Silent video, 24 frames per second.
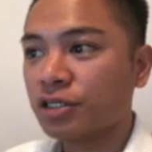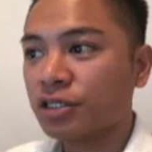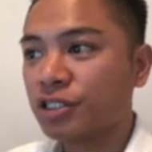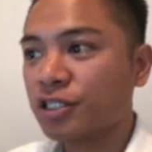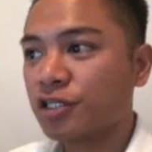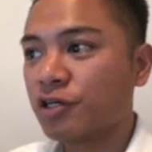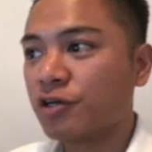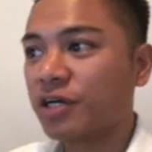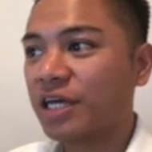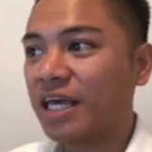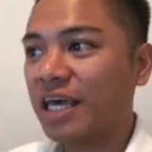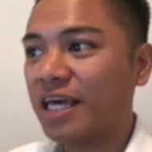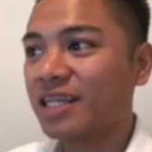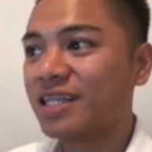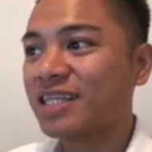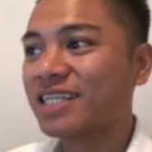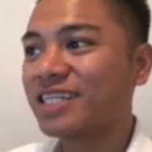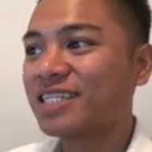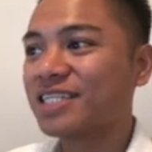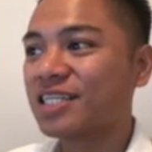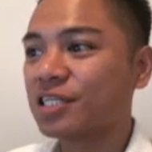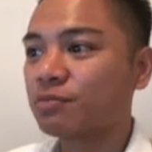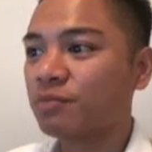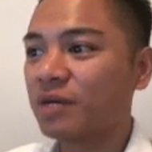So again,
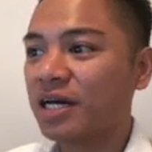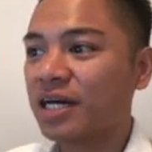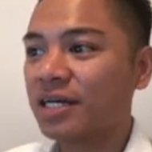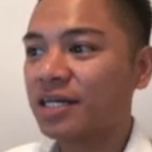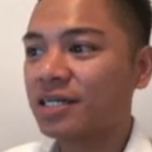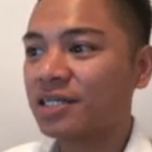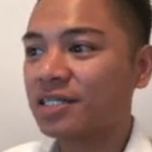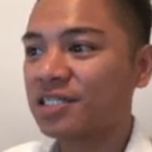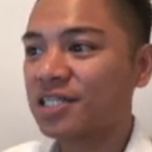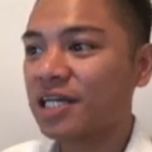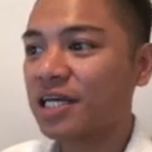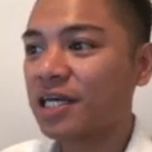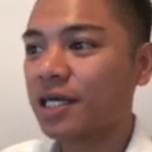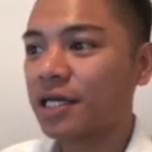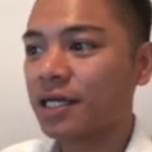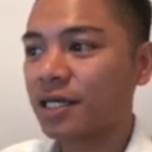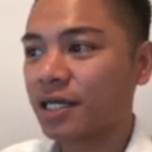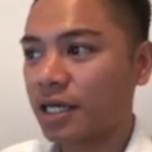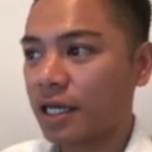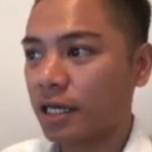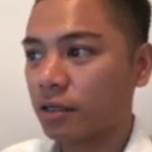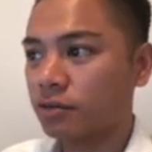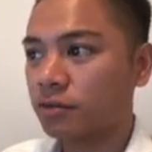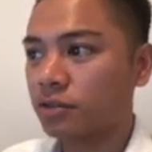this is my second
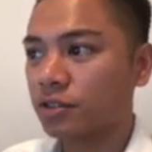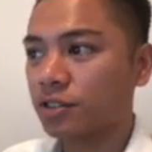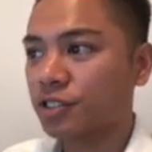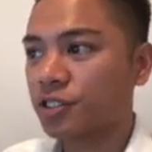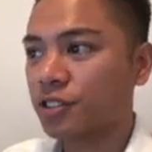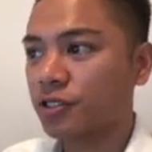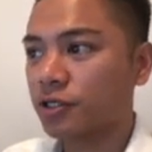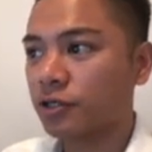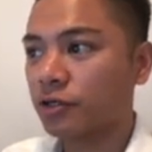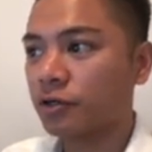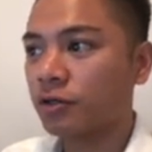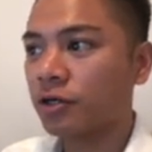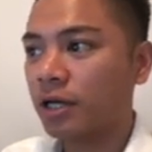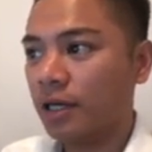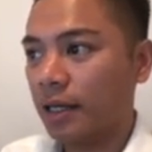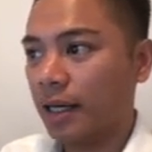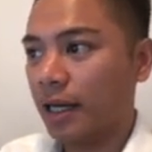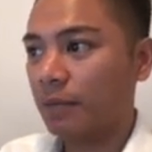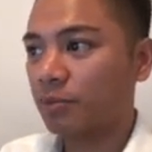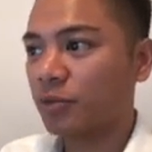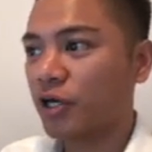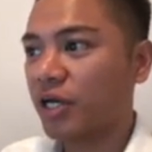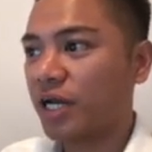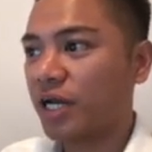account, so I'm